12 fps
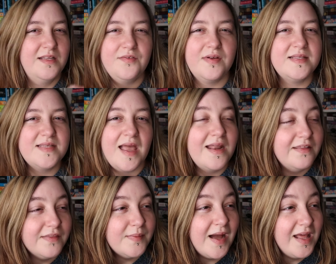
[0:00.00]
didn't really say
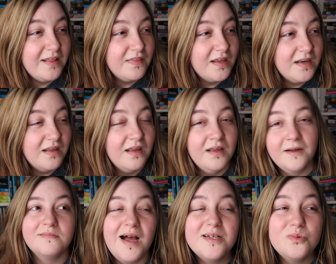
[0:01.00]
anything about anything
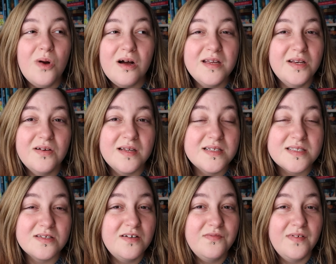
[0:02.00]
and while you're looking at
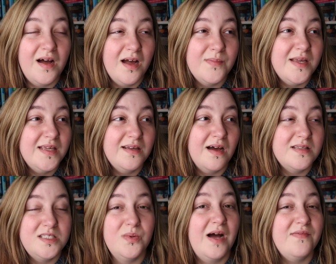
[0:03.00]
stuff i mean i
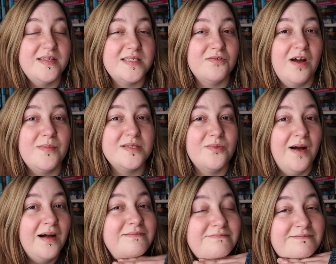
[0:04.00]
do have instagram as
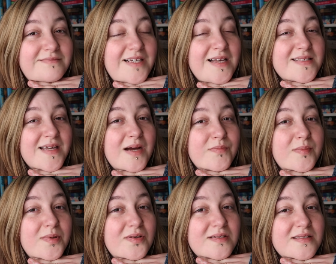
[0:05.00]
well cats and camera
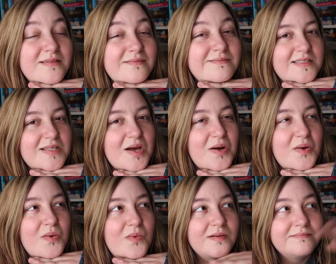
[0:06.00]
books
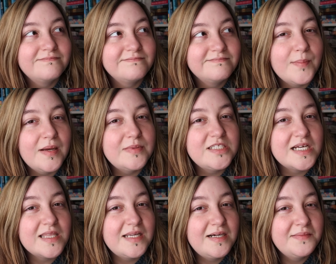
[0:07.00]
so maybe check
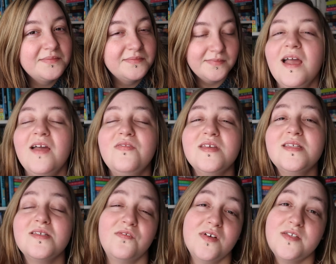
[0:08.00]
that out if this
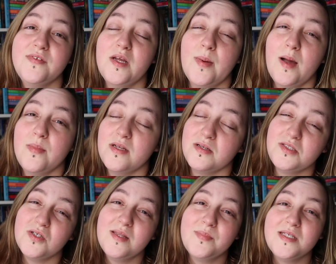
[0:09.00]
is your first video by me you
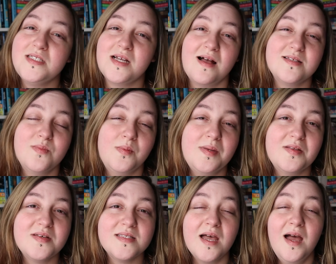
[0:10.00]
enjoy them, please check out some of my
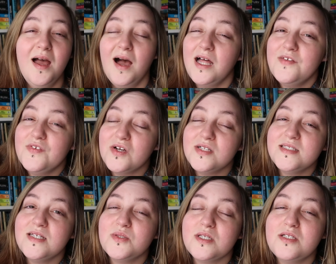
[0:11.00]
others. And if you
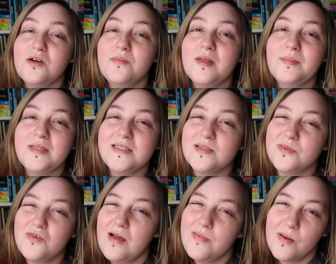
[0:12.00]
continue to enjoy them, then please
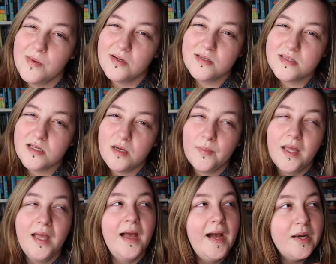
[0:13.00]
subscribe. That'd be awesome.
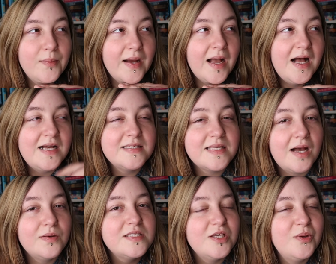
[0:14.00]
Anyway, guys,
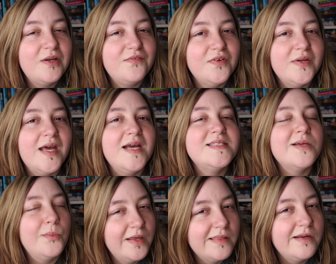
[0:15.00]
I'll see you in a few days
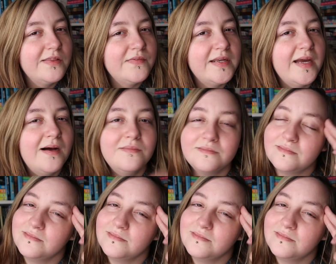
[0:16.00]
with another video.